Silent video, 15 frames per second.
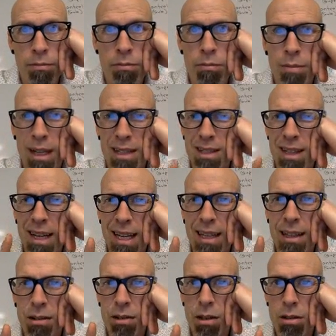because again,
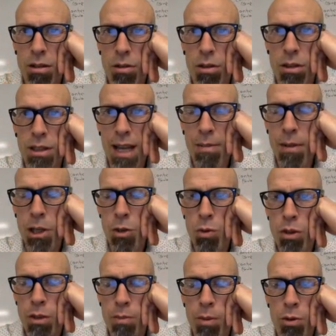there's a statement you were
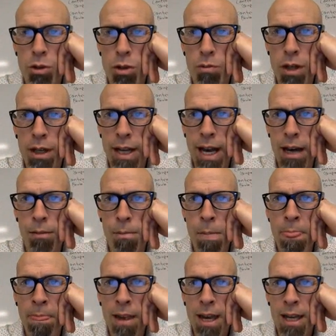supposed to have written down,
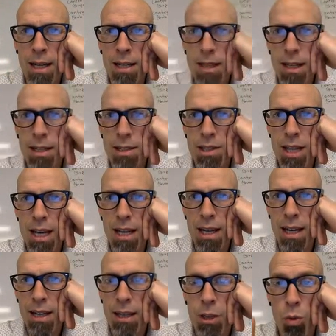and it said
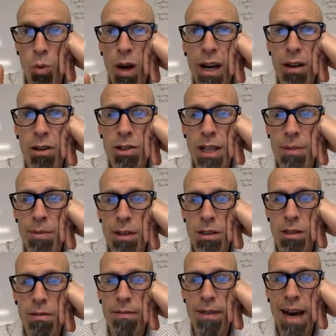that the y-intercept is
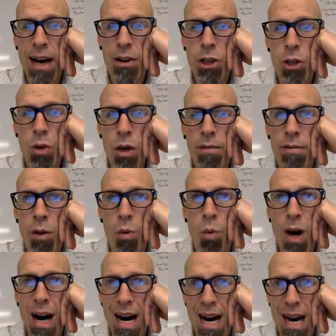the value of the
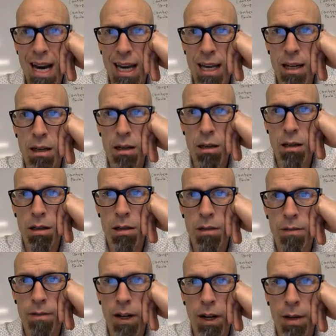y
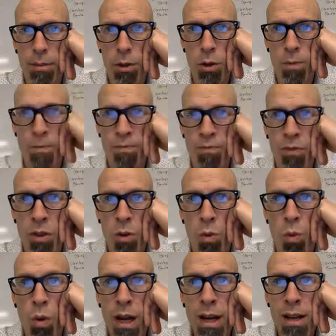variable
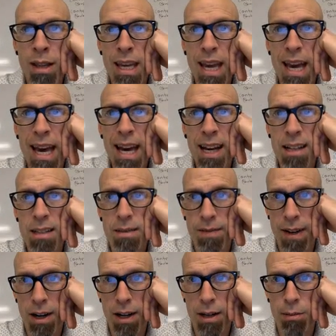when the x
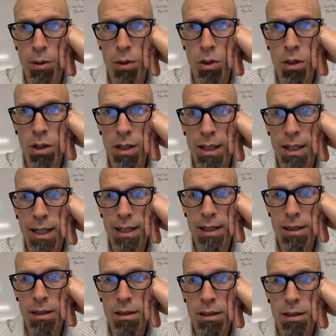variable
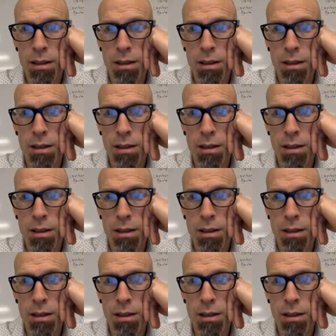is